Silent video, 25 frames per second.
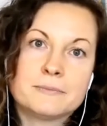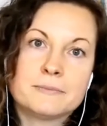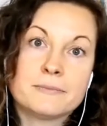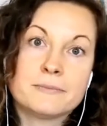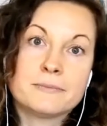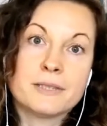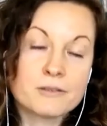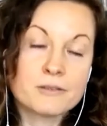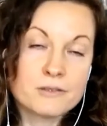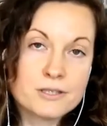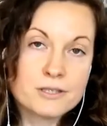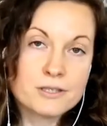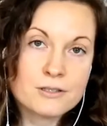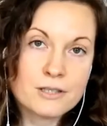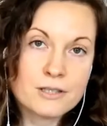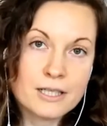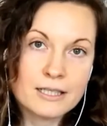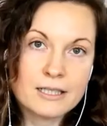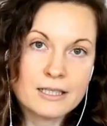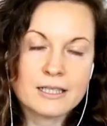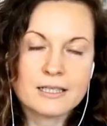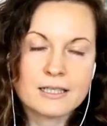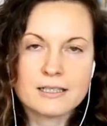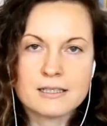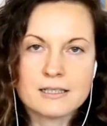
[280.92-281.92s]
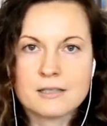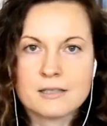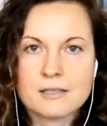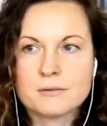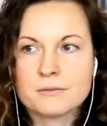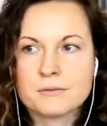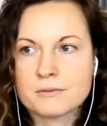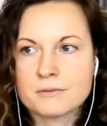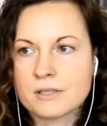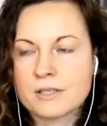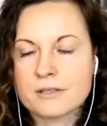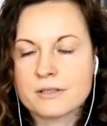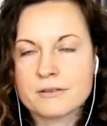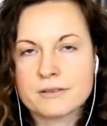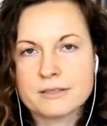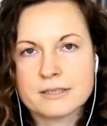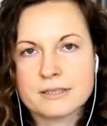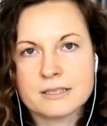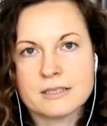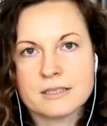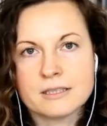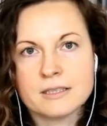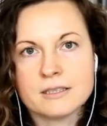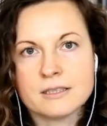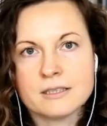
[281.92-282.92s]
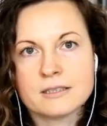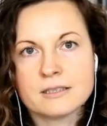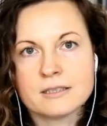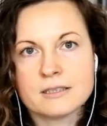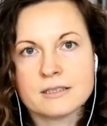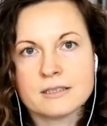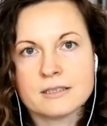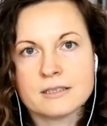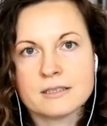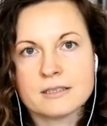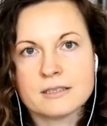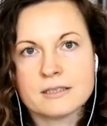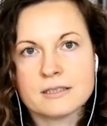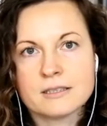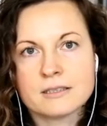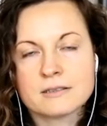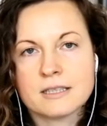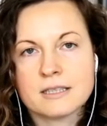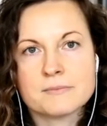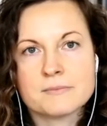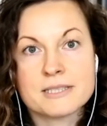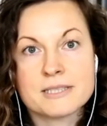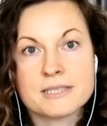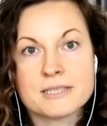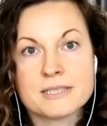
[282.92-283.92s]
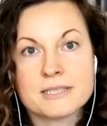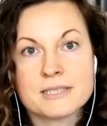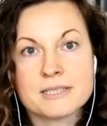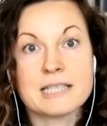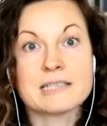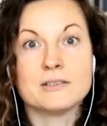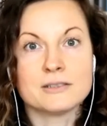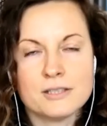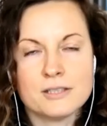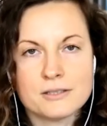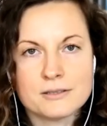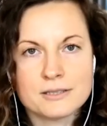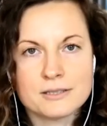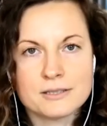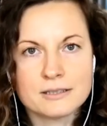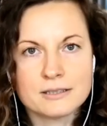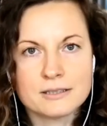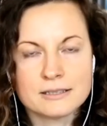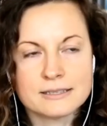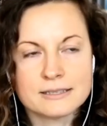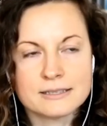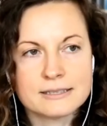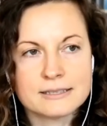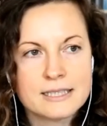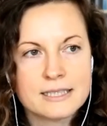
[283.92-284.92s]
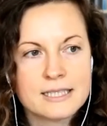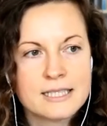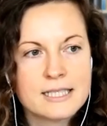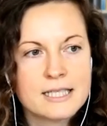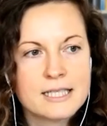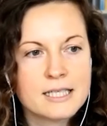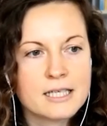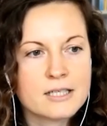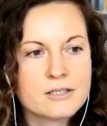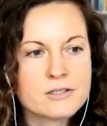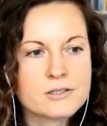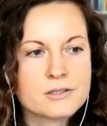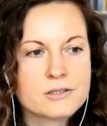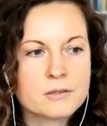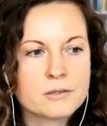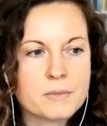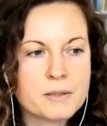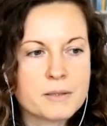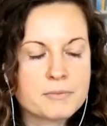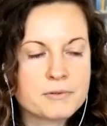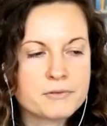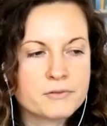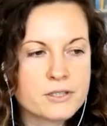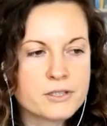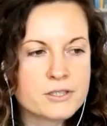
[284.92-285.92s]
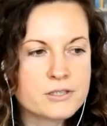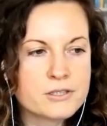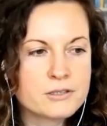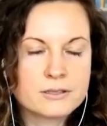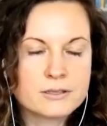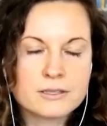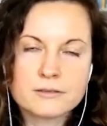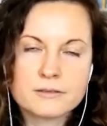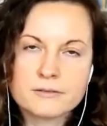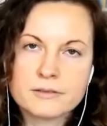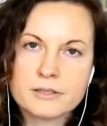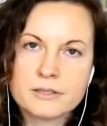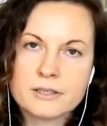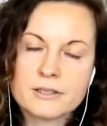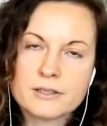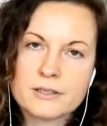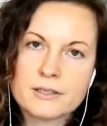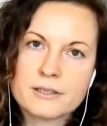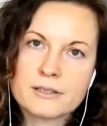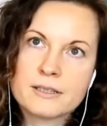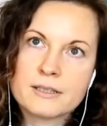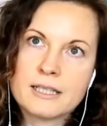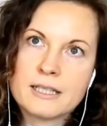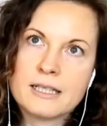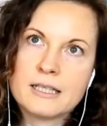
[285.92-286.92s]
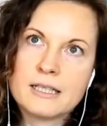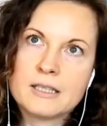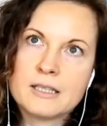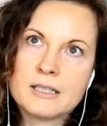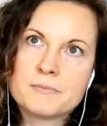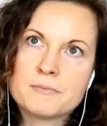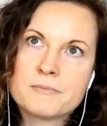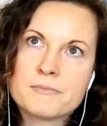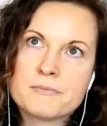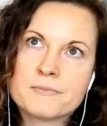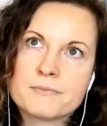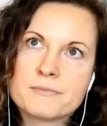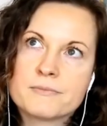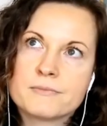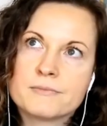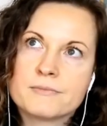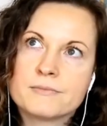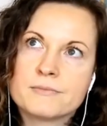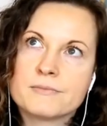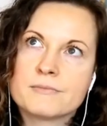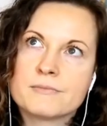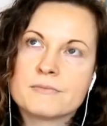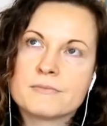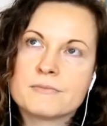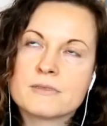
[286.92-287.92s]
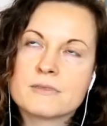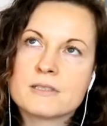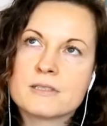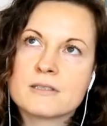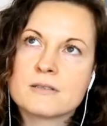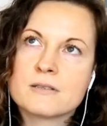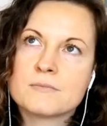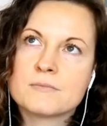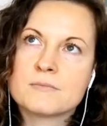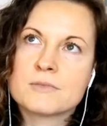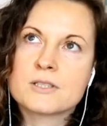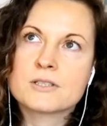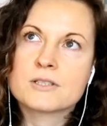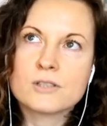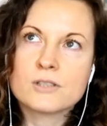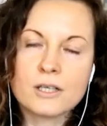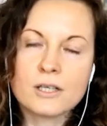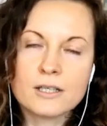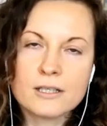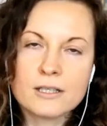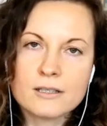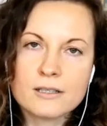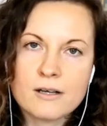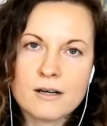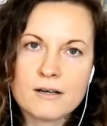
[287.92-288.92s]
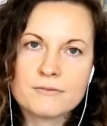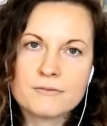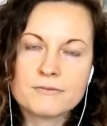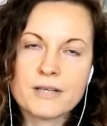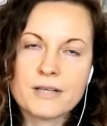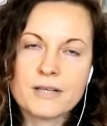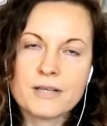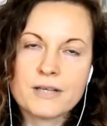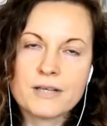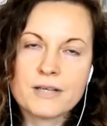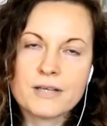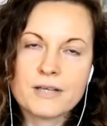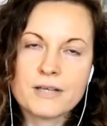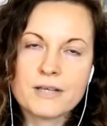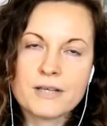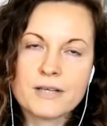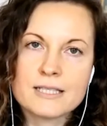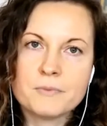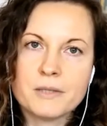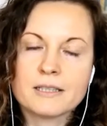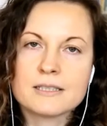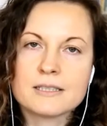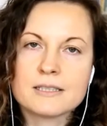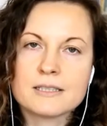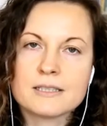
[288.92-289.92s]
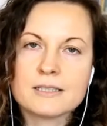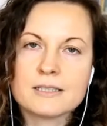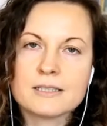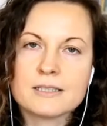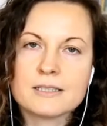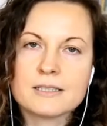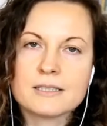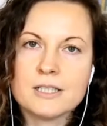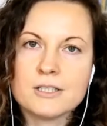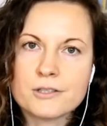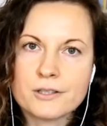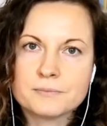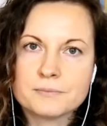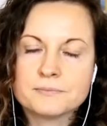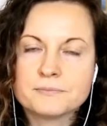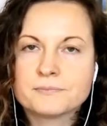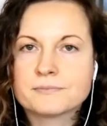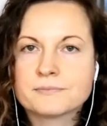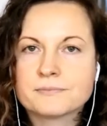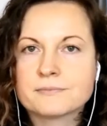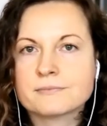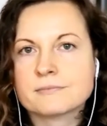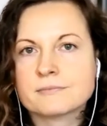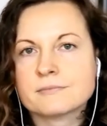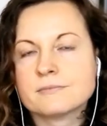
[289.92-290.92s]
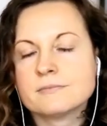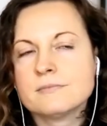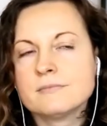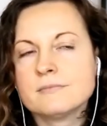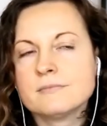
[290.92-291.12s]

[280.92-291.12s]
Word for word: um, in Australia and now currently um, settled in New Zealand. And so my professional career um, started off as being a teacher